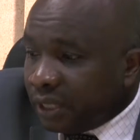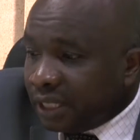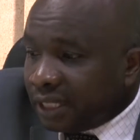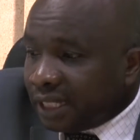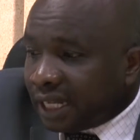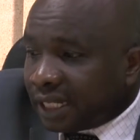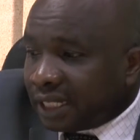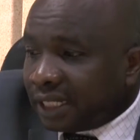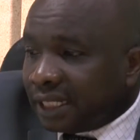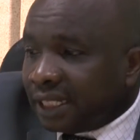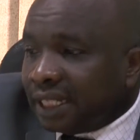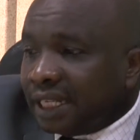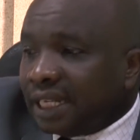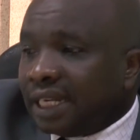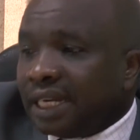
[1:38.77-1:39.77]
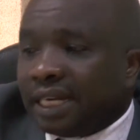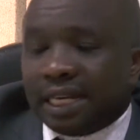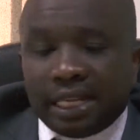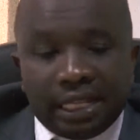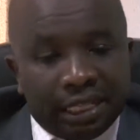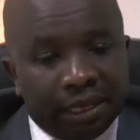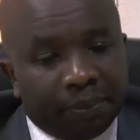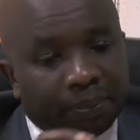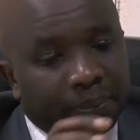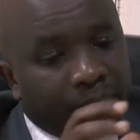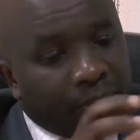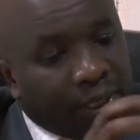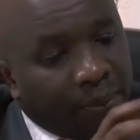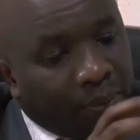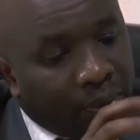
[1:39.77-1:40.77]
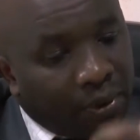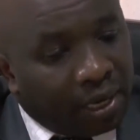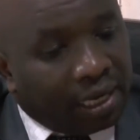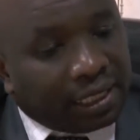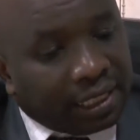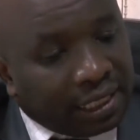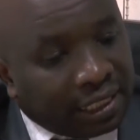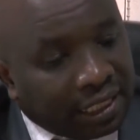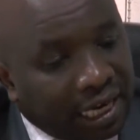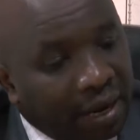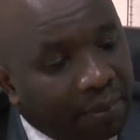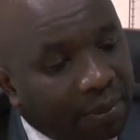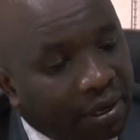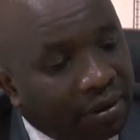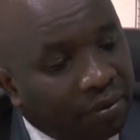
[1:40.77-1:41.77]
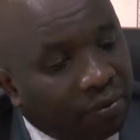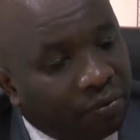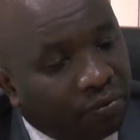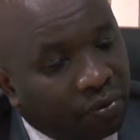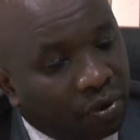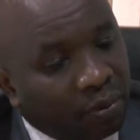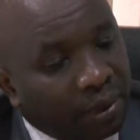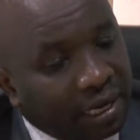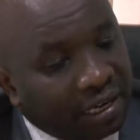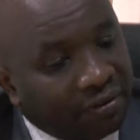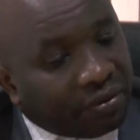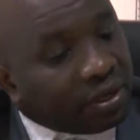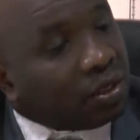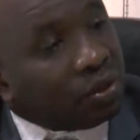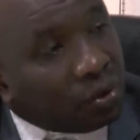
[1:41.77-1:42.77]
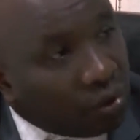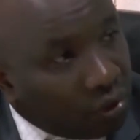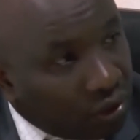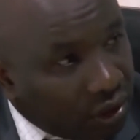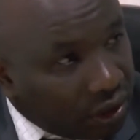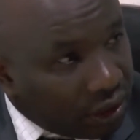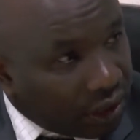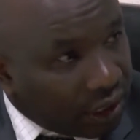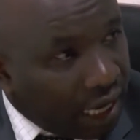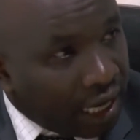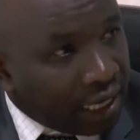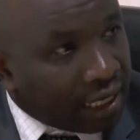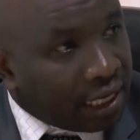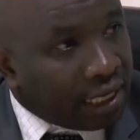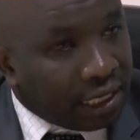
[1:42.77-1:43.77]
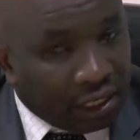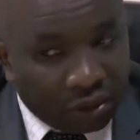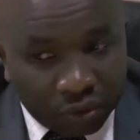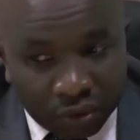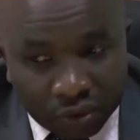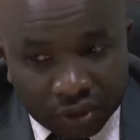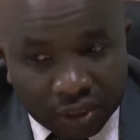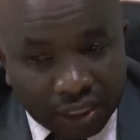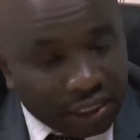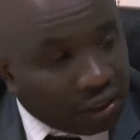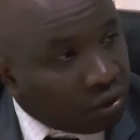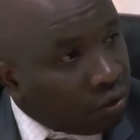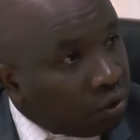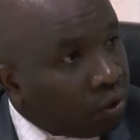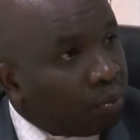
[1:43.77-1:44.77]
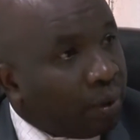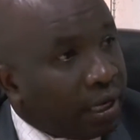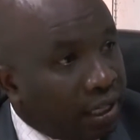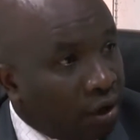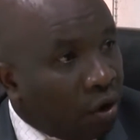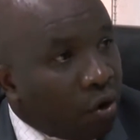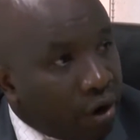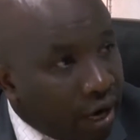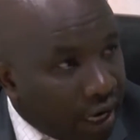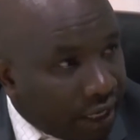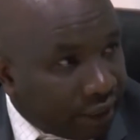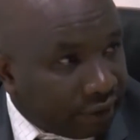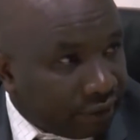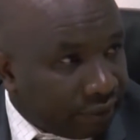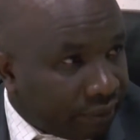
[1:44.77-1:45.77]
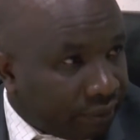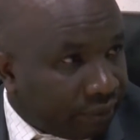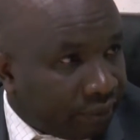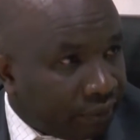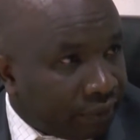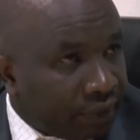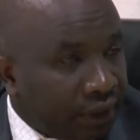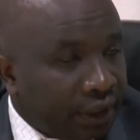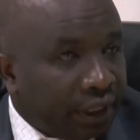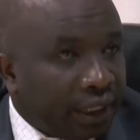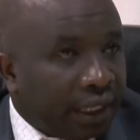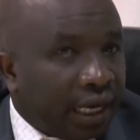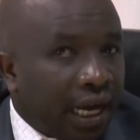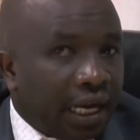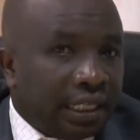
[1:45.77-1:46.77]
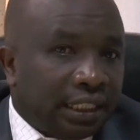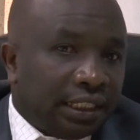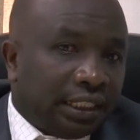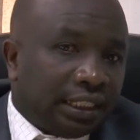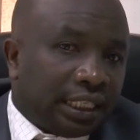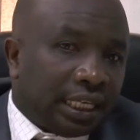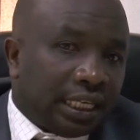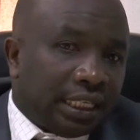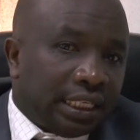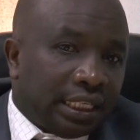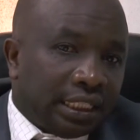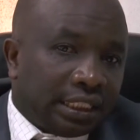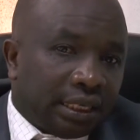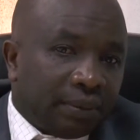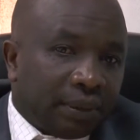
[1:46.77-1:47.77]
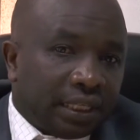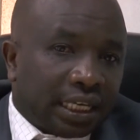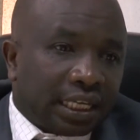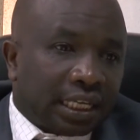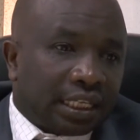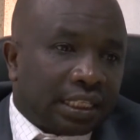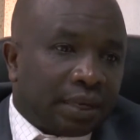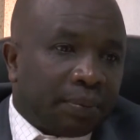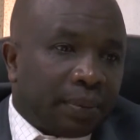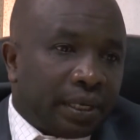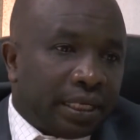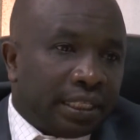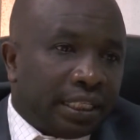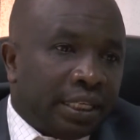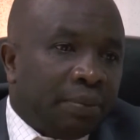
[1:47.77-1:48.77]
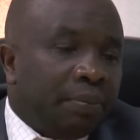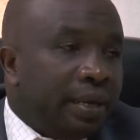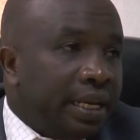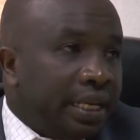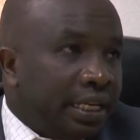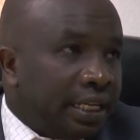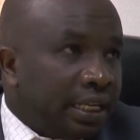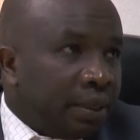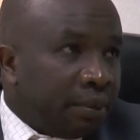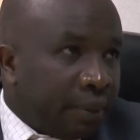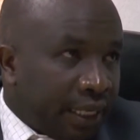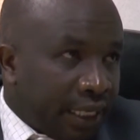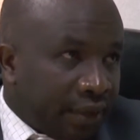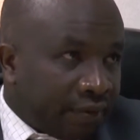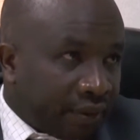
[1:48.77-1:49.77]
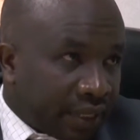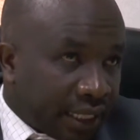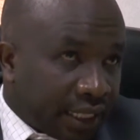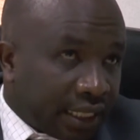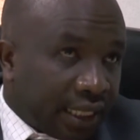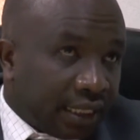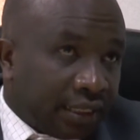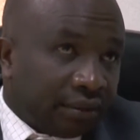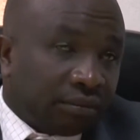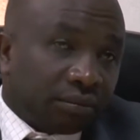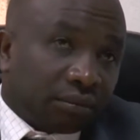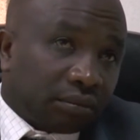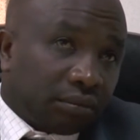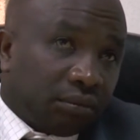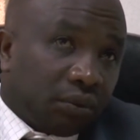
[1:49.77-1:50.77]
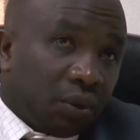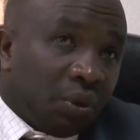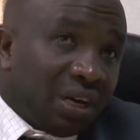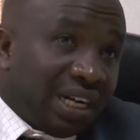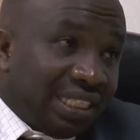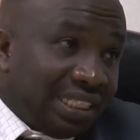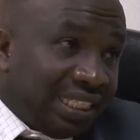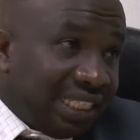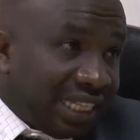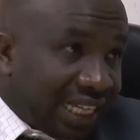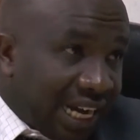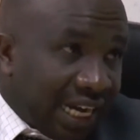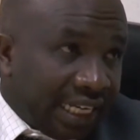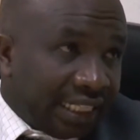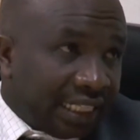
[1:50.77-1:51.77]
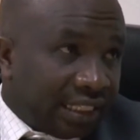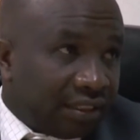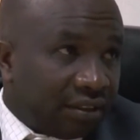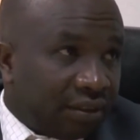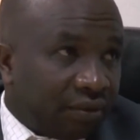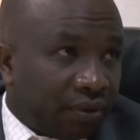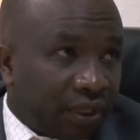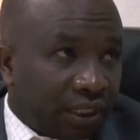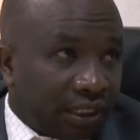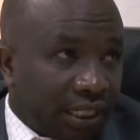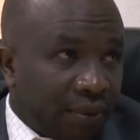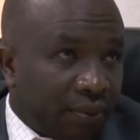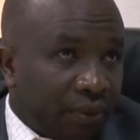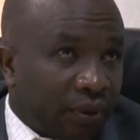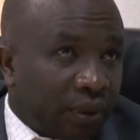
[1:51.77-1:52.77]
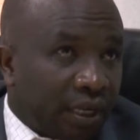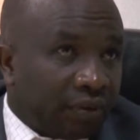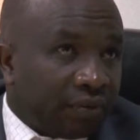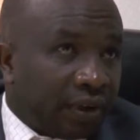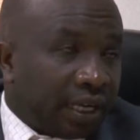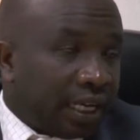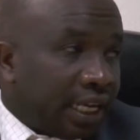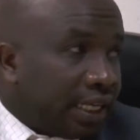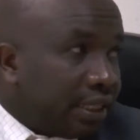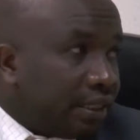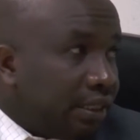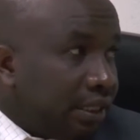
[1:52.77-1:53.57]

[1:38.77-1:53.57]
is that the the product is coming from a different source other than the source that is known by the owner, mm-hmm. and it is an it's something that has happened in many in many sectors. Mm-hmm. You can see in the car industry, for example, you can find like.